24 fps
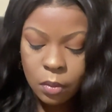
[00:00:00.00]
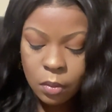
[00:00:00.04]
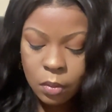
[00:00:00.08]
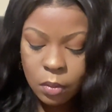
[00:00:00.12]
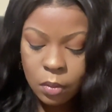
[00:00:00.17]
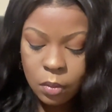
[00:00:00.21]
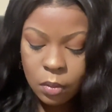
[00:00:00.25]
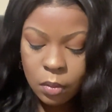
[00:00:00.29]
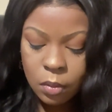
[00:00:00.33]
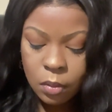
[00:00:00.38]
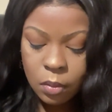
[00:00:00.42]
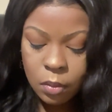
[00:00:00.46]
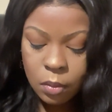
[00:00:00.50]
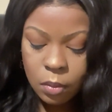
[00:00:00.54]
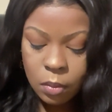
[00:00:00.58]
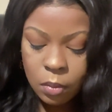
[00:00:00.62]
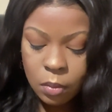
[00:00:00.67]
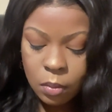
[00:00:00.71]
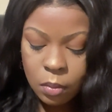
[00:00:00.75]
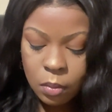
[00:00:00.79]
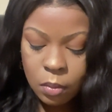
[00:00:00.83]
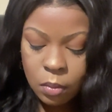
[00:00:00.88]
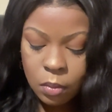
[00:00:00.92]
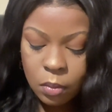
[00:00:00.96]

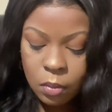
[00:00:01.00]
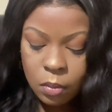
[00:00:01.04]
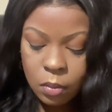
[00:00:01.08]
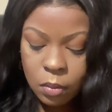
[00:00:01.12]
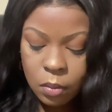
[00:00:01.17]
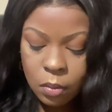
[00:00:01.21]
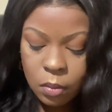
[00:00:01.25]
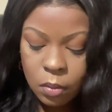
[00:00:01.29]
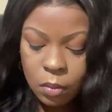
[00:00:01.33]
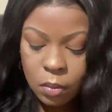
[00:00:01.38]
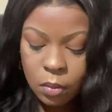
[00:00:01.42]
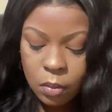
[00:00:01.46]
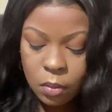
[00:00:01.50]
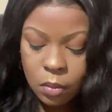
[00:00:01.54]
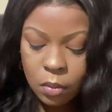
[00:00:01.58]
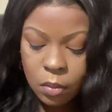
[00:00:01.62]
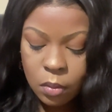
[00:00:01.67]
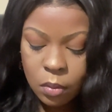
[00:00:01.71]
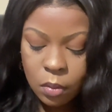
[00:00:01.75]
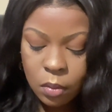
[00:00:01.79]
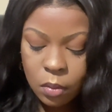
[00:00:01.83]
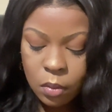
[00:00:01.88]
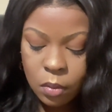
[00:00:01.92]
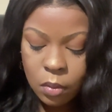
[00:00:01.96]

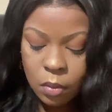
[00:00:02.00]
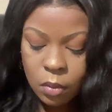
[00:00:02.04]
No one is speaking in this clip.